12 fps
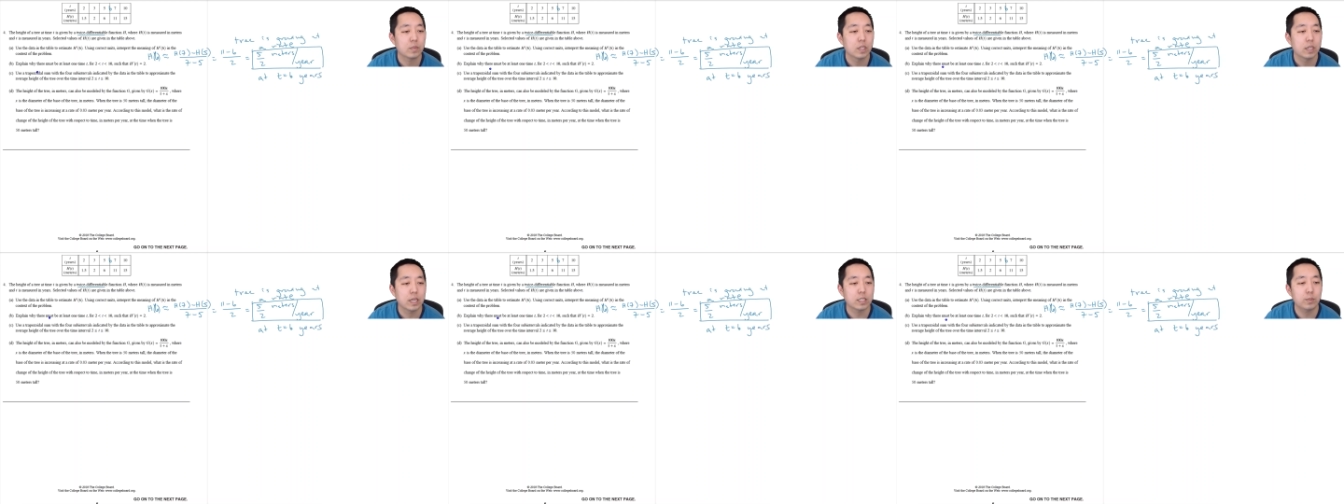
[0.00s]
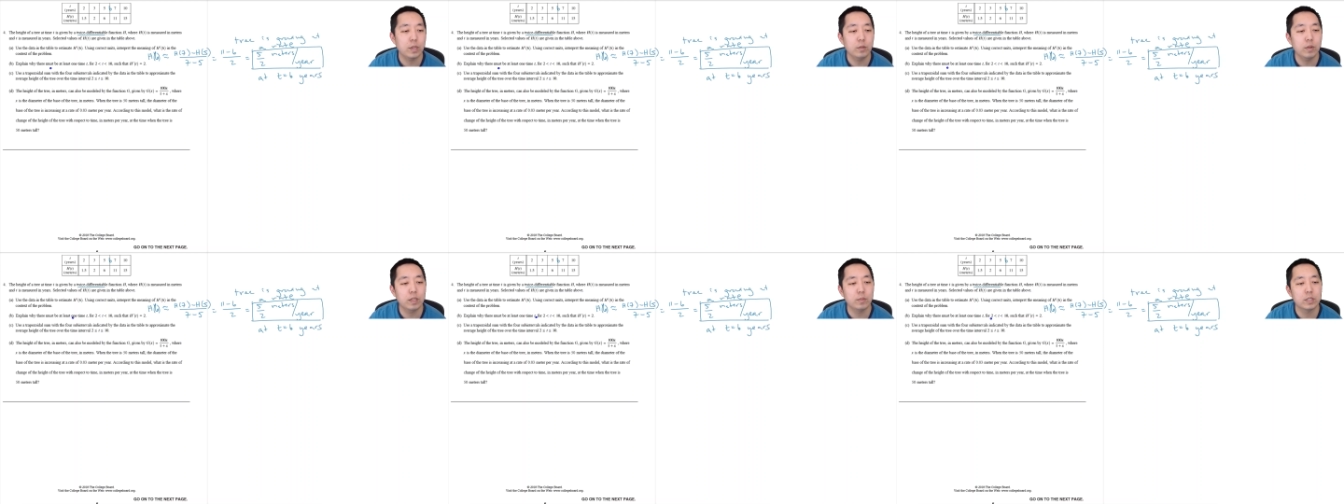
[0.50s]
Explain
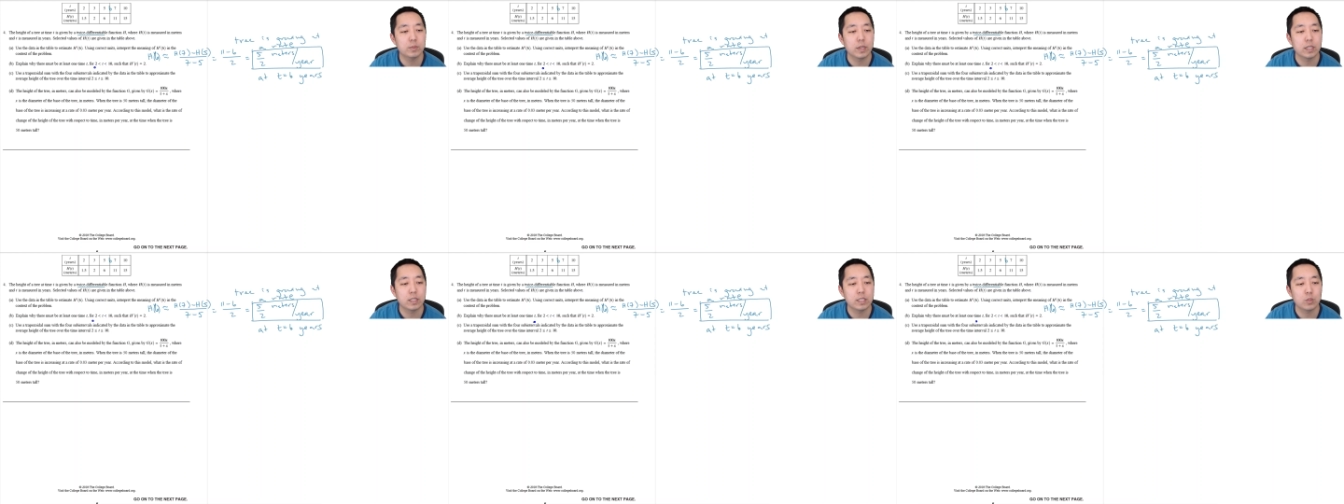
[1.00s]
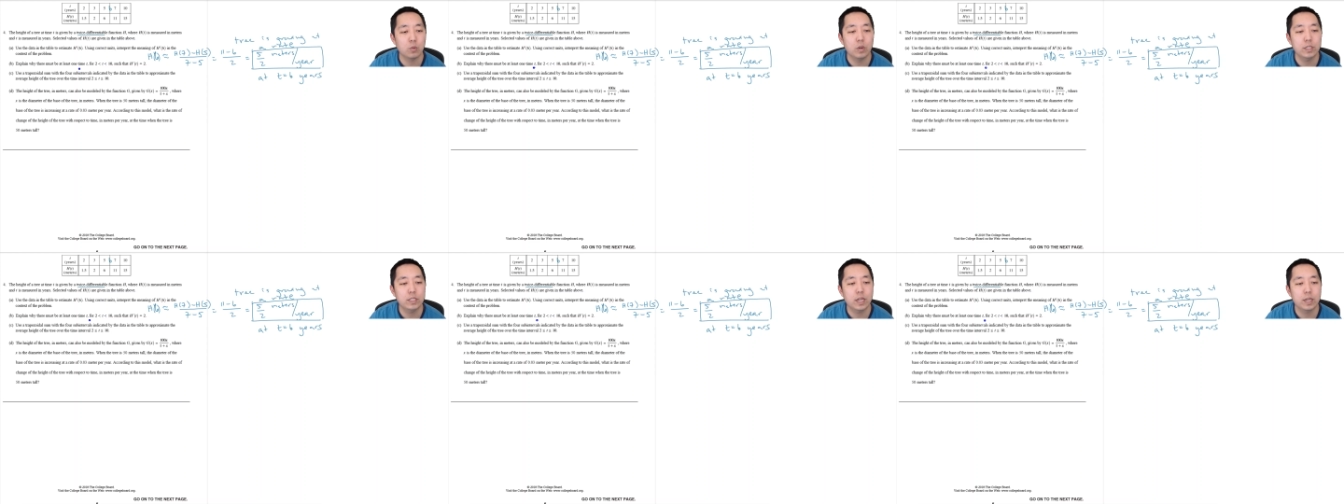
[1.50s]
why there must be at least
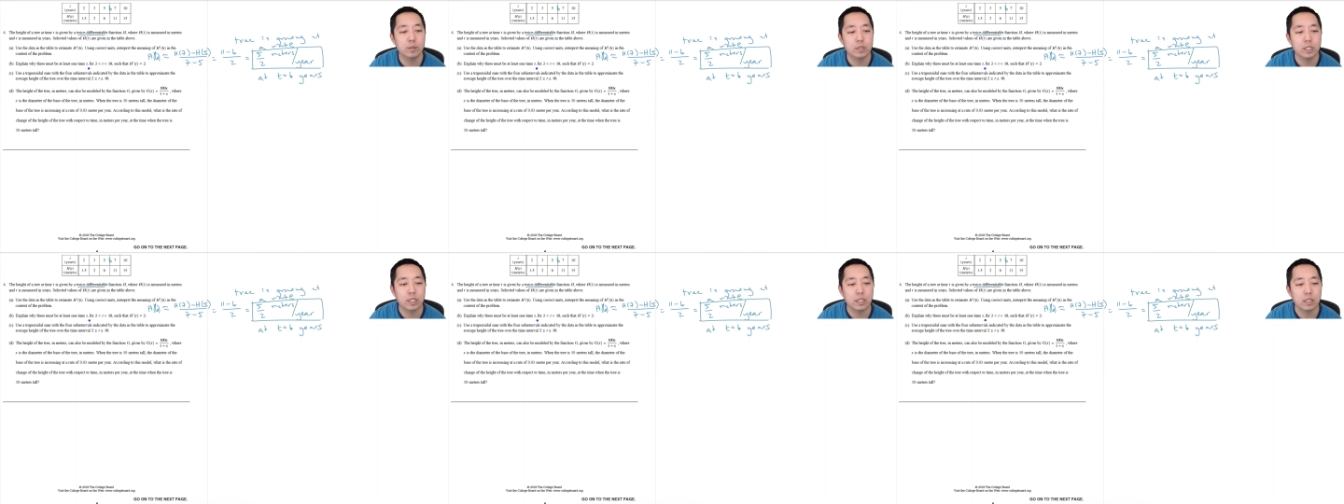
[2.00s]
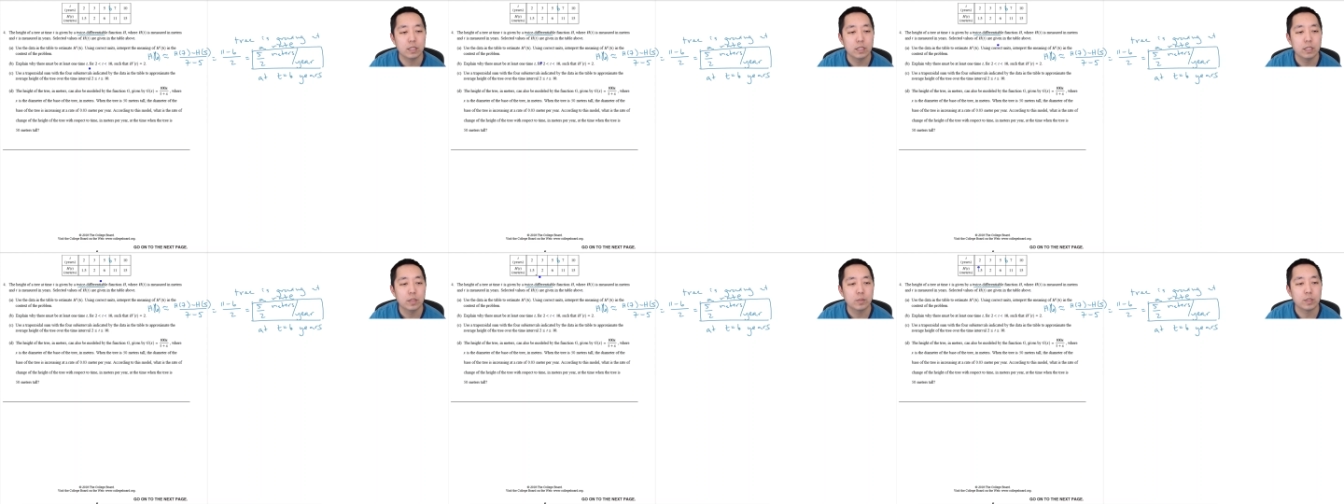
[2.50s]
one time t
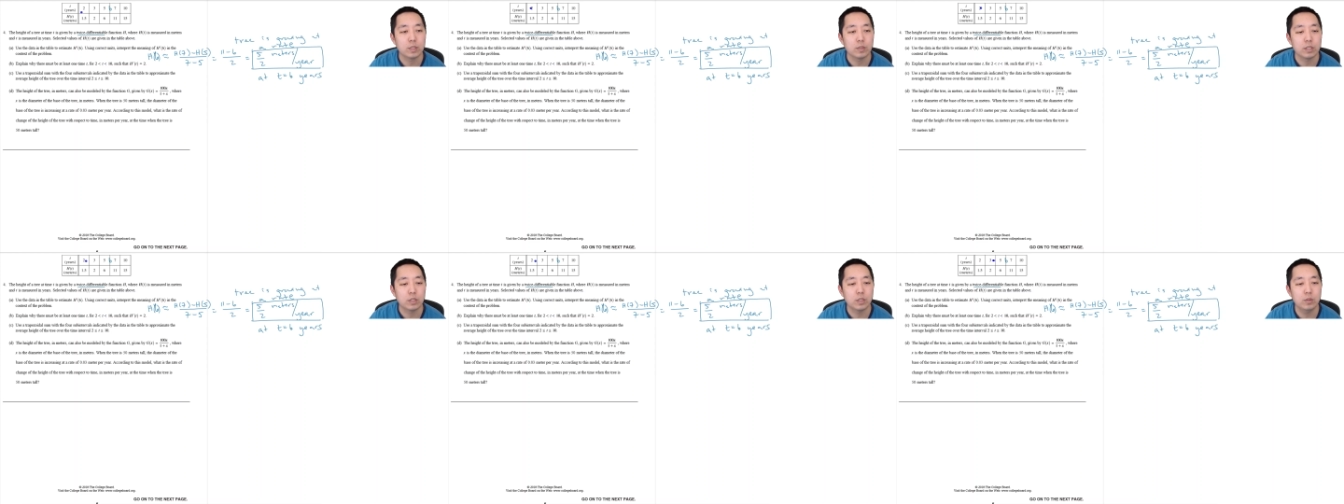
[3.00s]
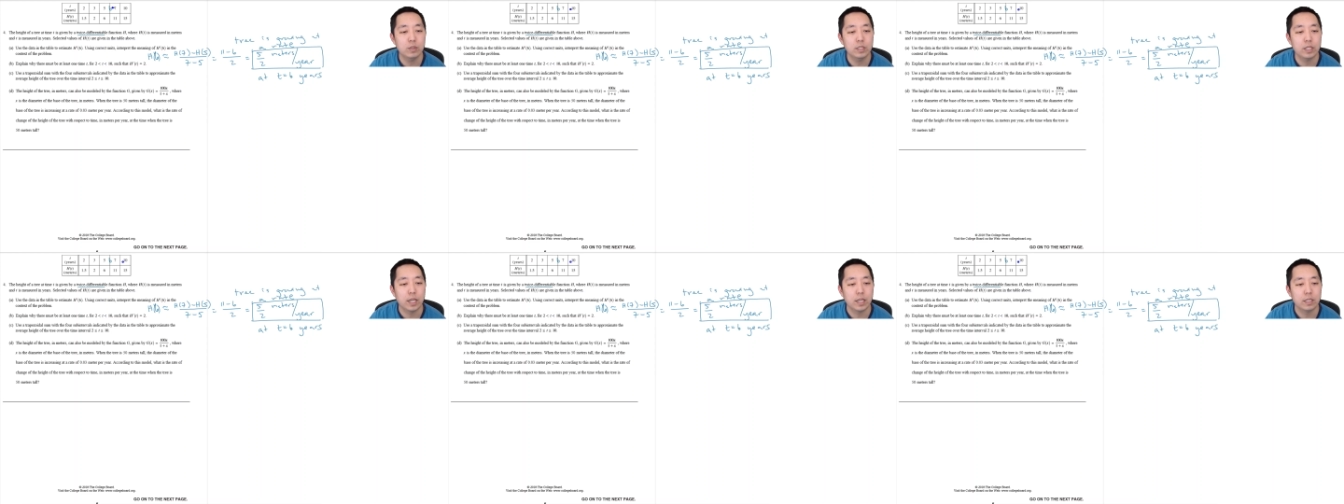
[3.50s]
between two and
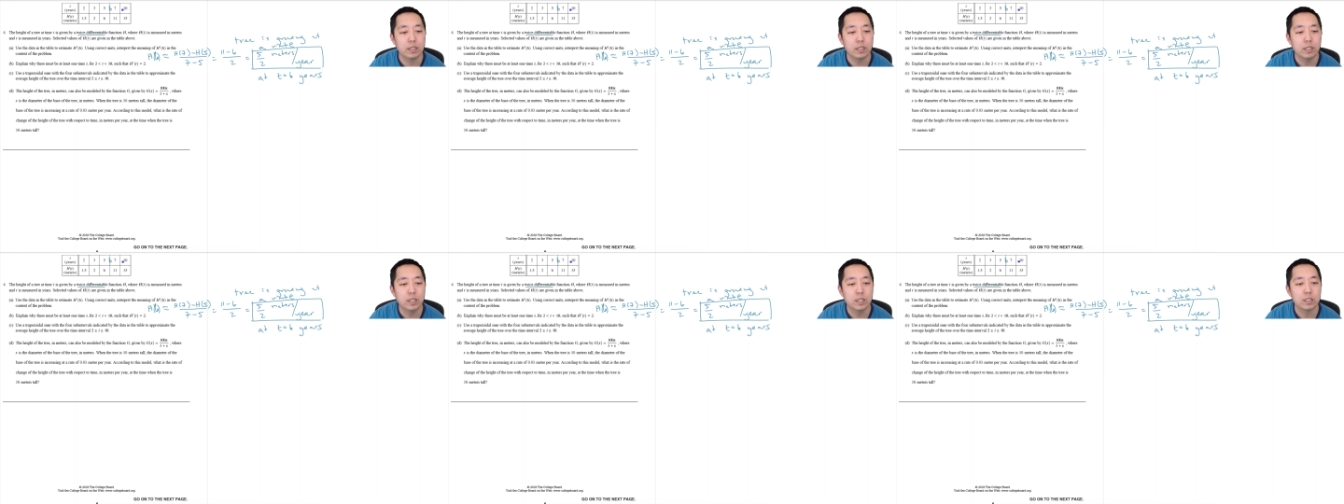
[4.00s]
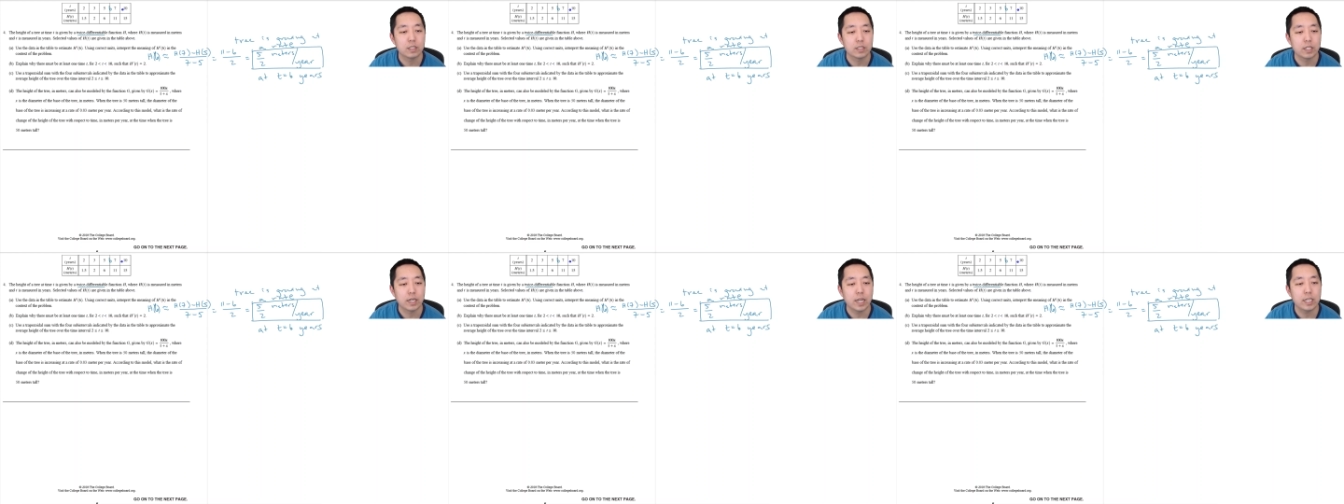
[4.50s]
ten, such
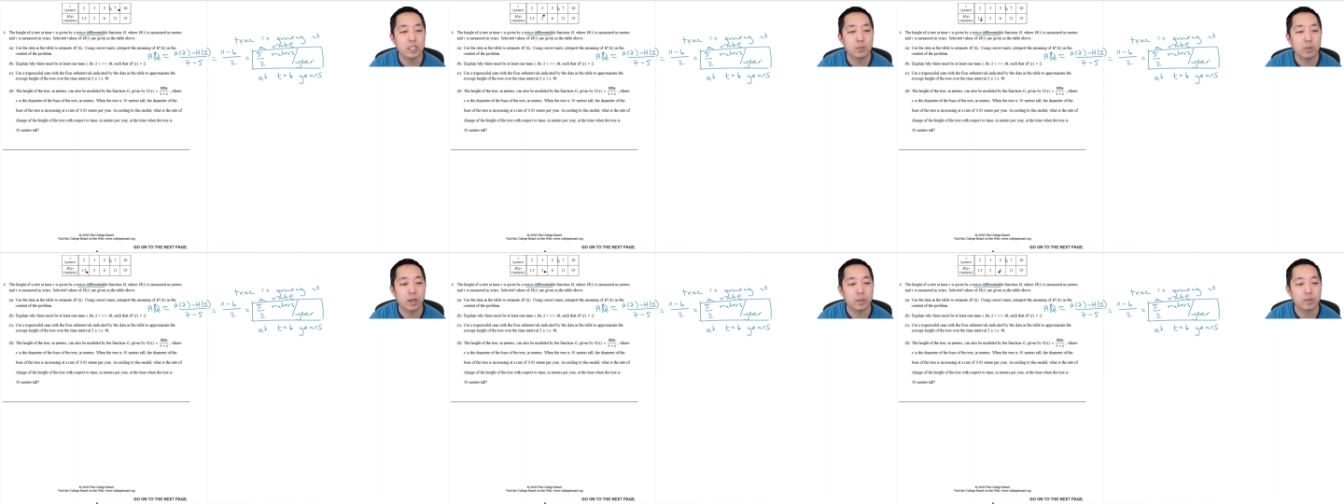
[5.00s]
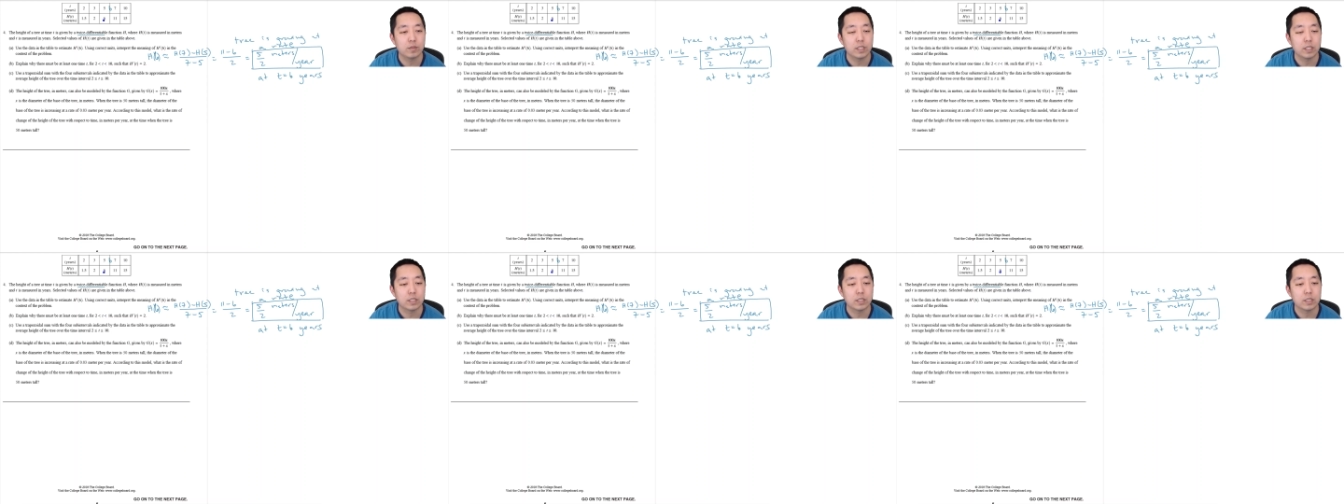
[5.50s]
that h prime of t
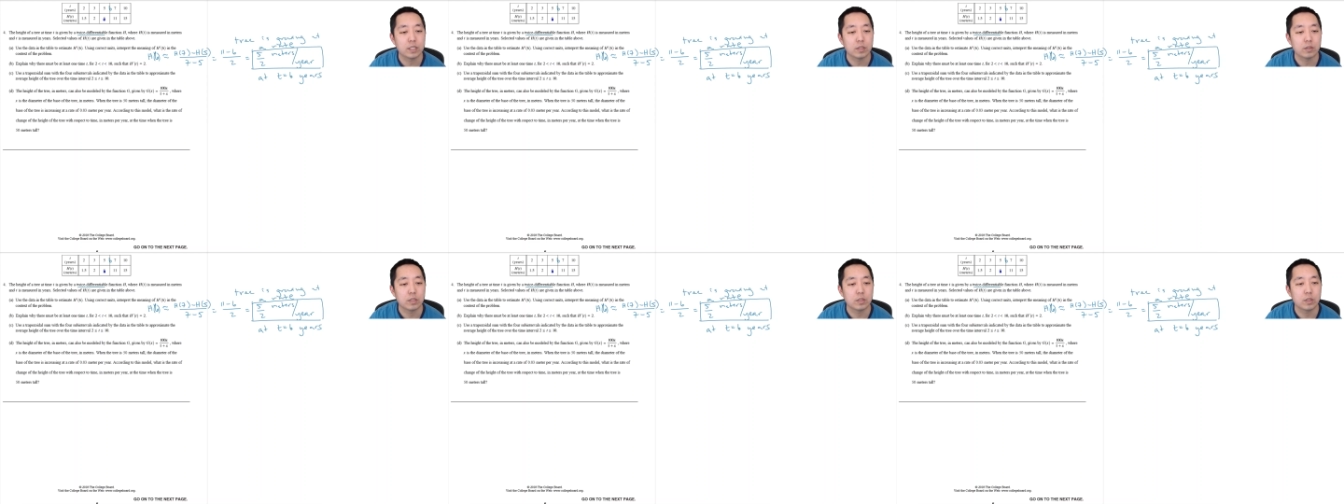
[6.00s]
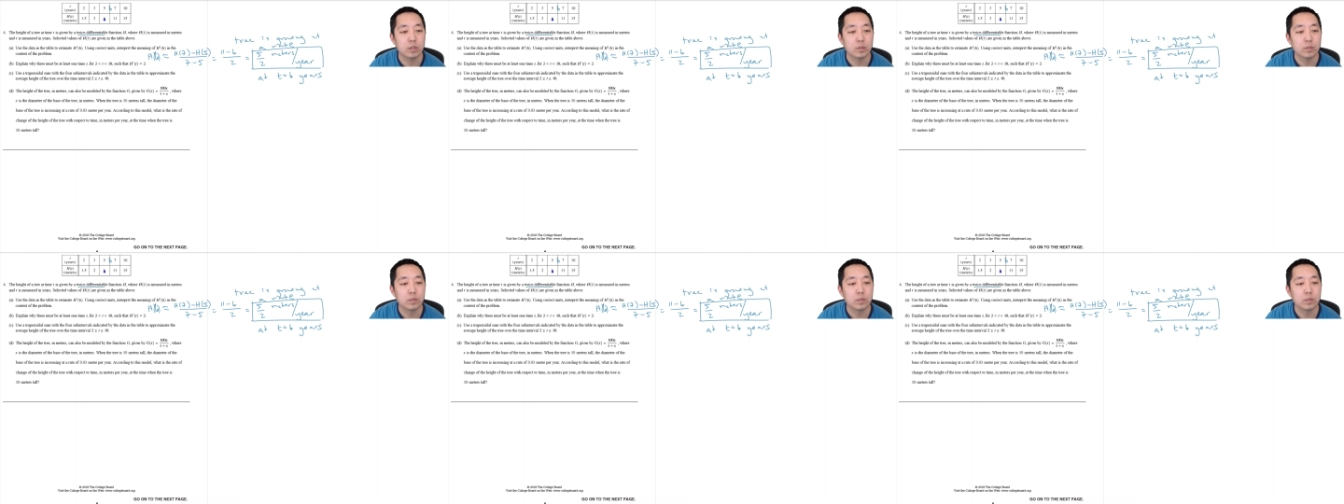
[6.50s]
is equal to two.